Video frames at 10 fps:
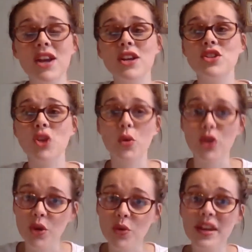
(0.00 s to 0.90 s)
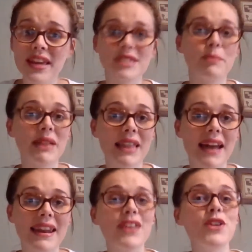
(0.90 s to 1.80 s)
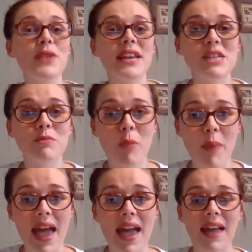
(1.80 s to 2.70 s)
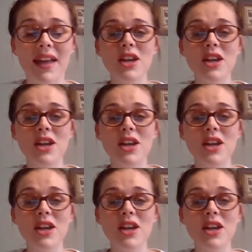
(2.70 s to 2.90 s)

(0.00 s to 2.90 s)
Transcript: So you need to plan and you need to prepare.